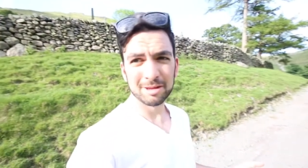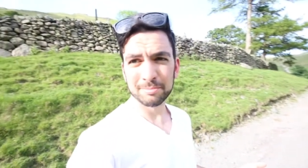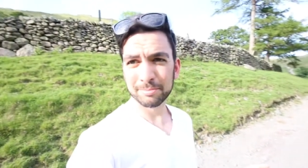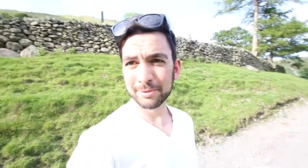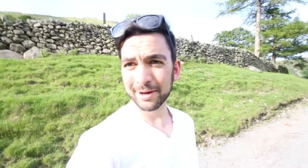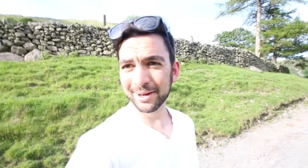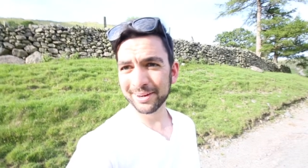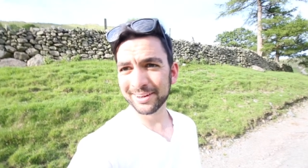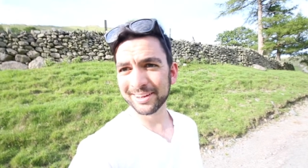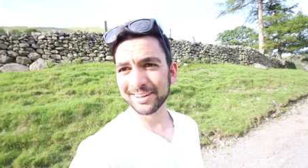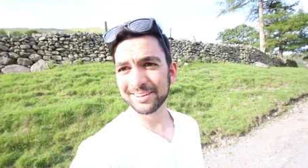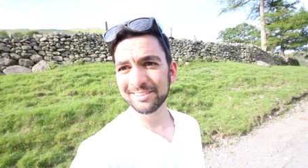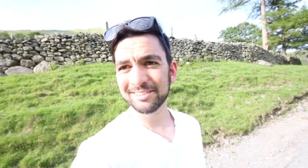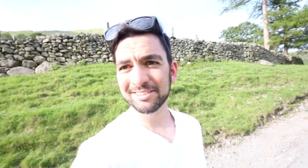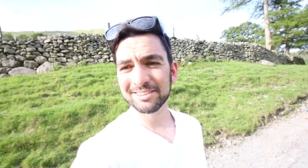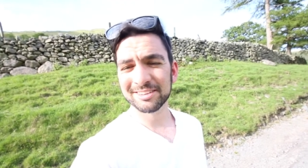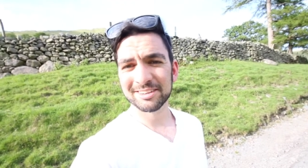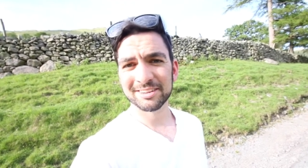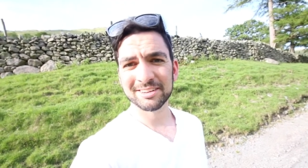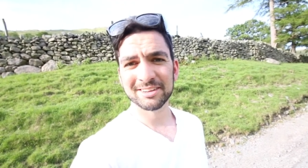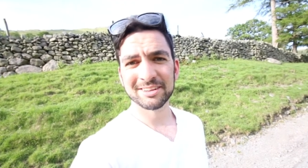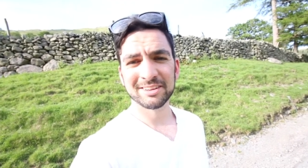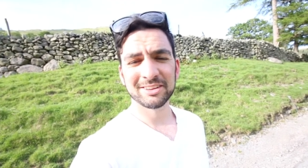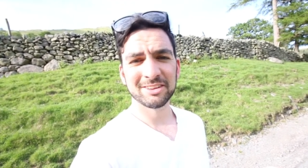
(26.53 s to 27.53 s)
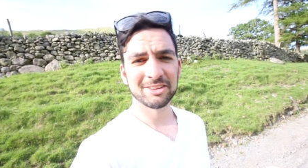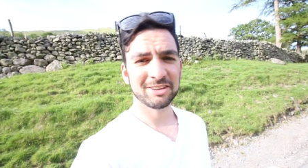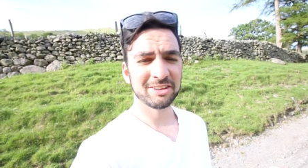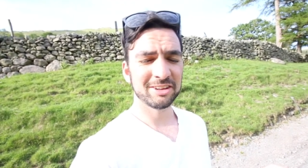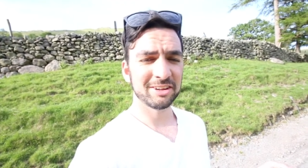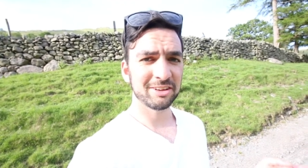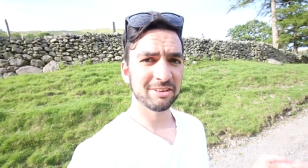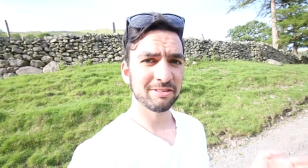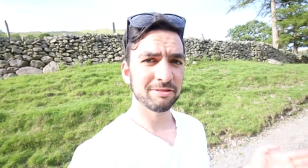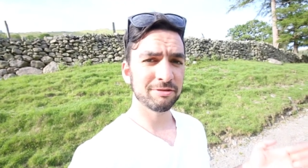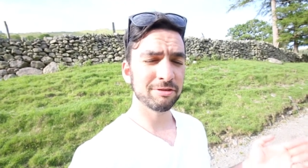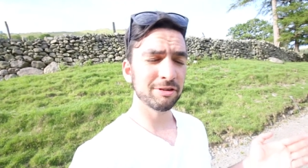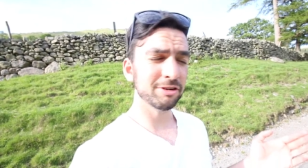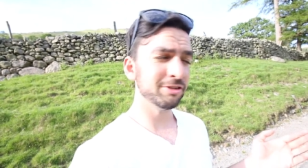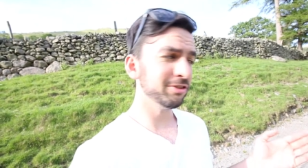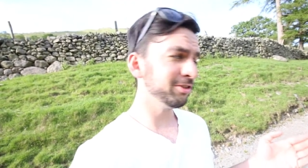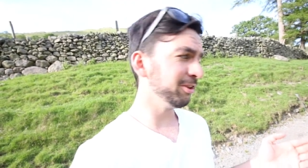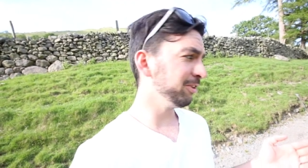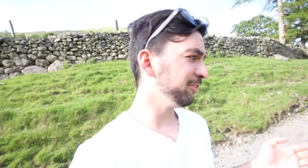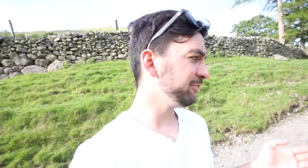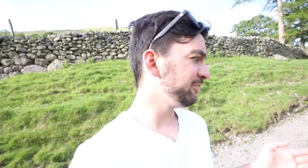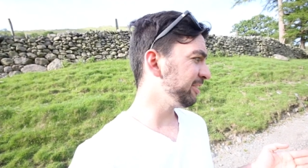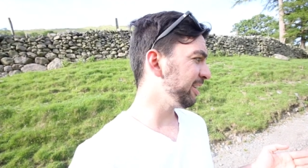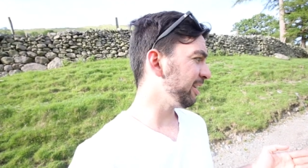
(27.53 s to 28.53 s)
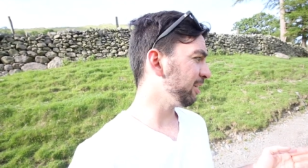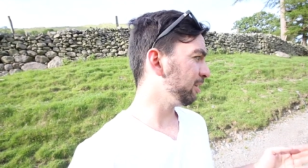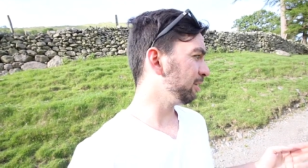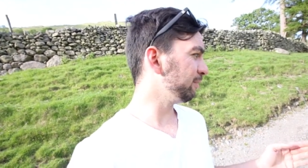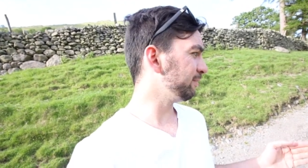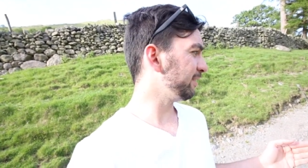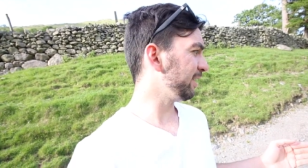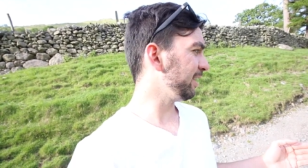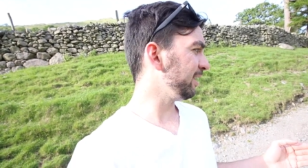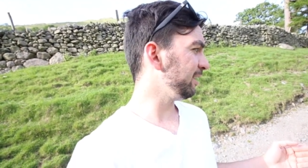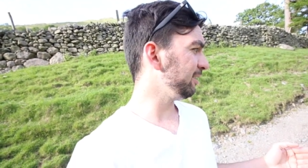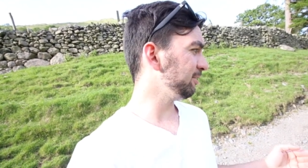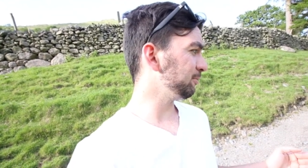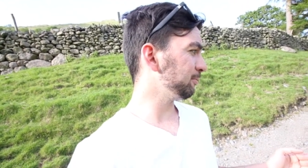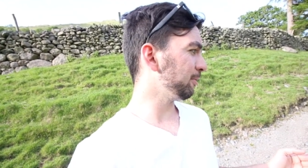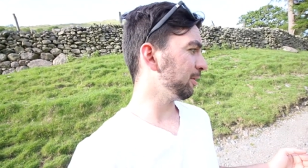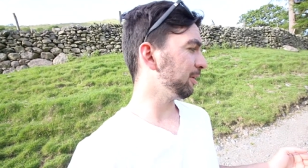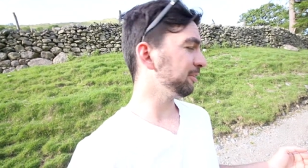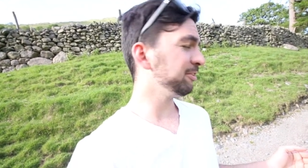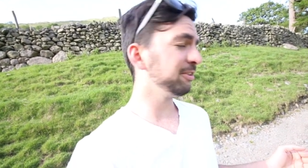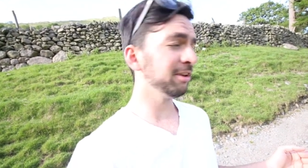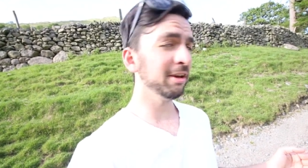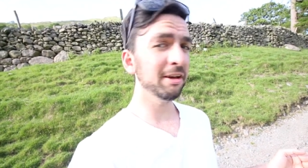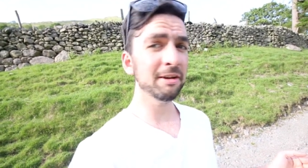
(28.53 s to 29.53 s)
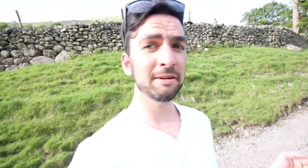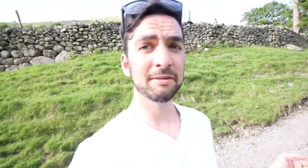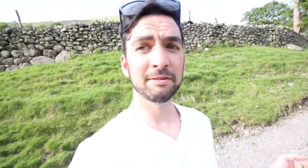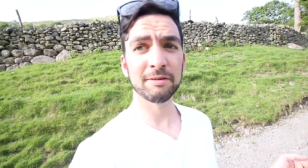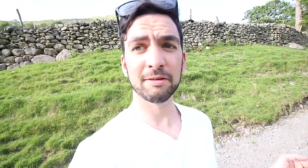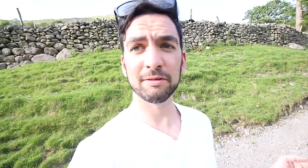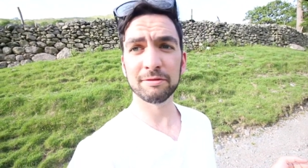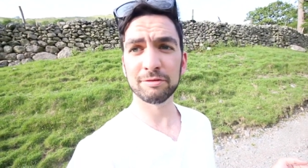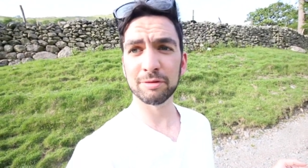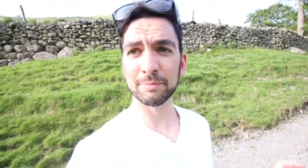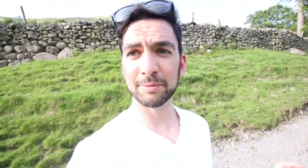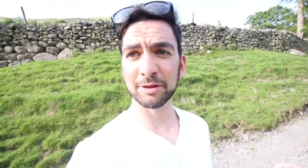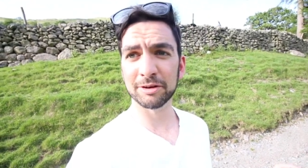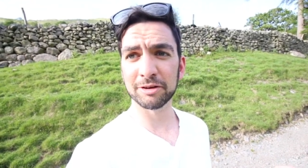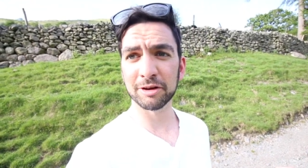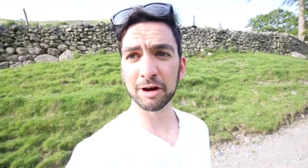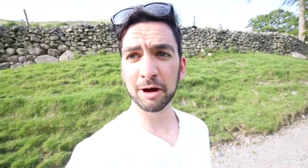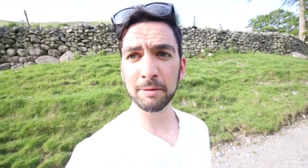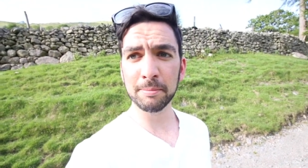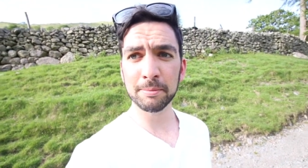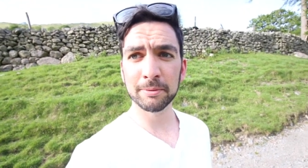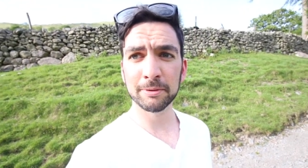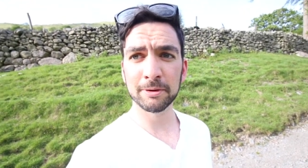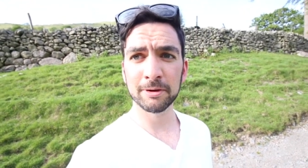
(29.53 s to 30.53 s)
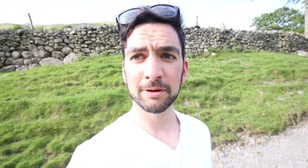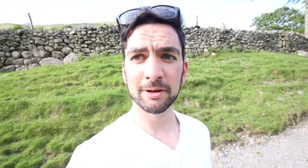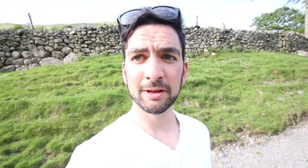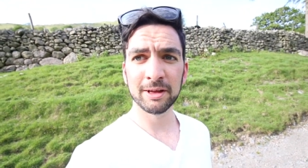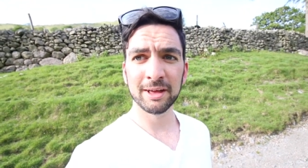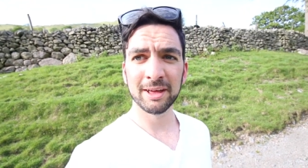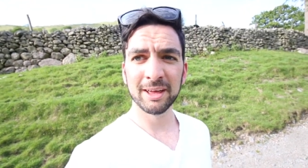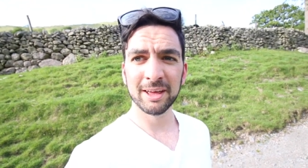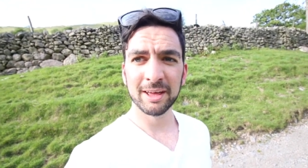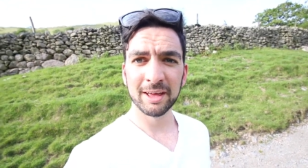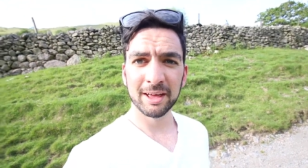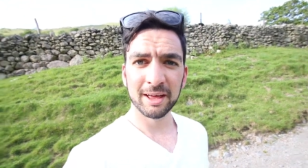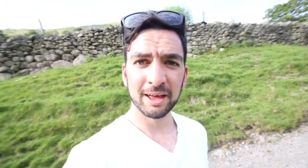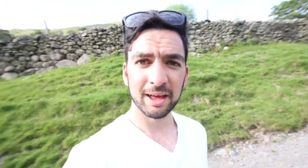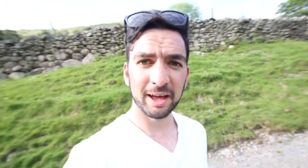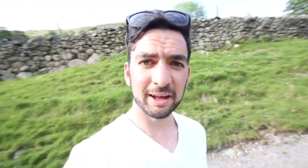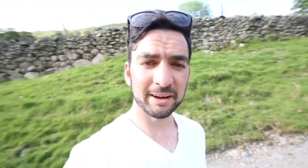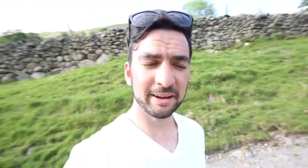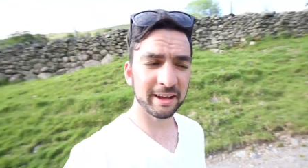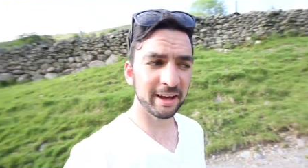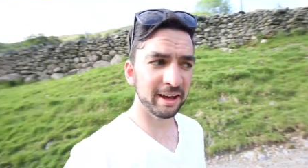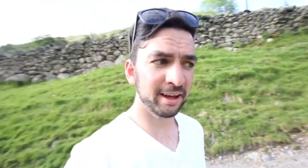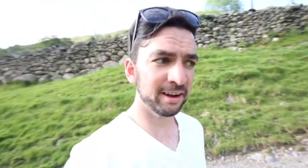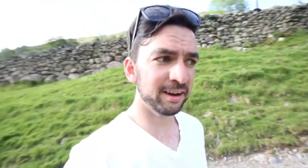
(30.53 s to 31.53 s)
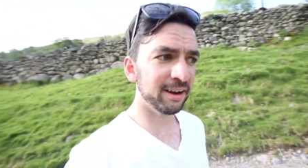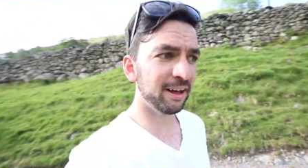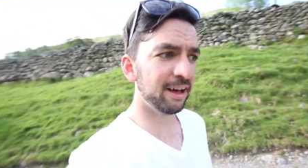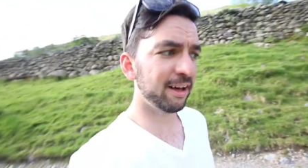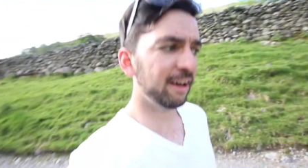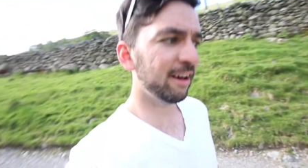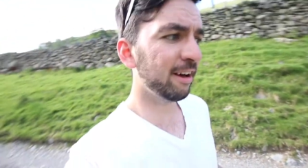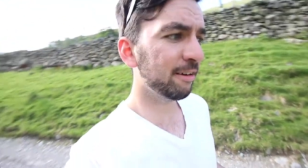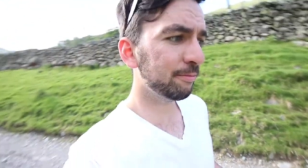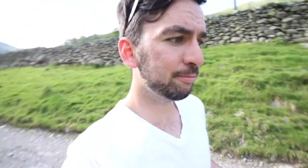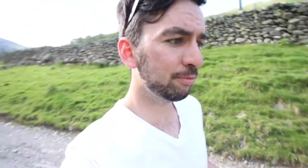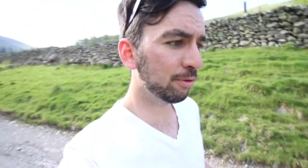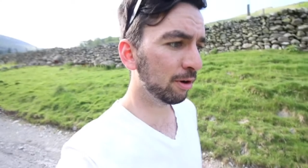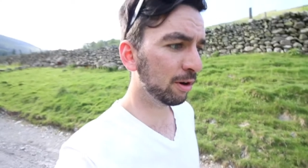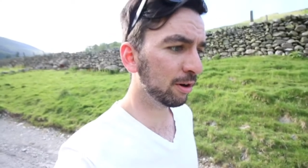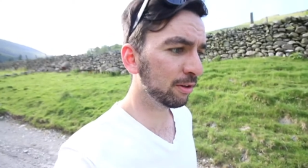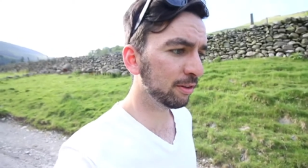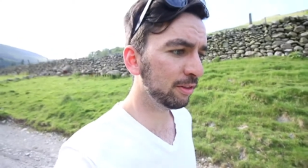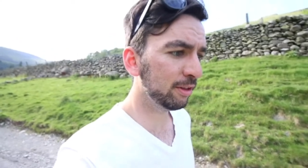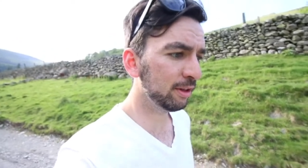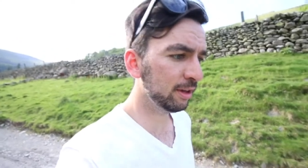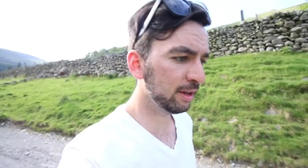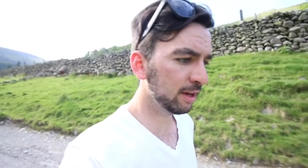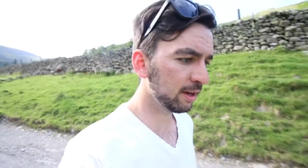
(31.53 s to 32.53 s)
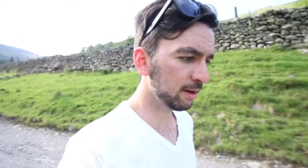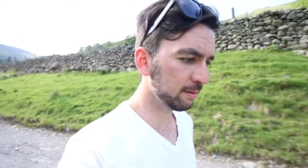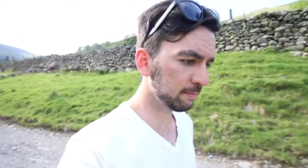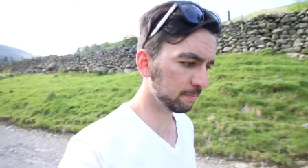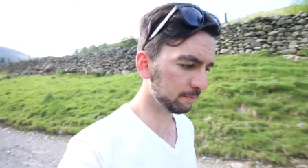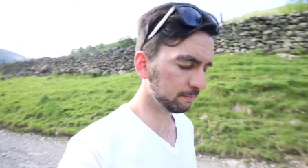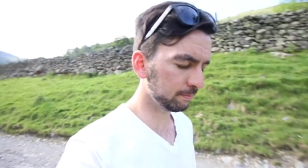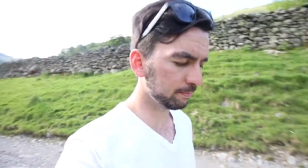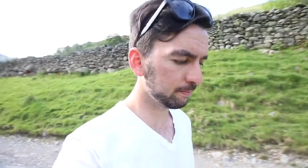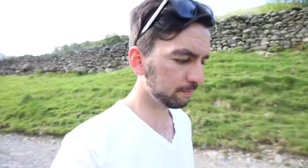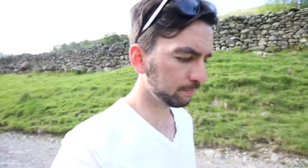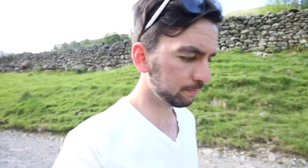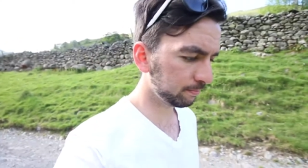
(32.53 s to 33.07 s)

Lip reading: the plan is for a sunset over Hayeswater from the top, and then I've brought the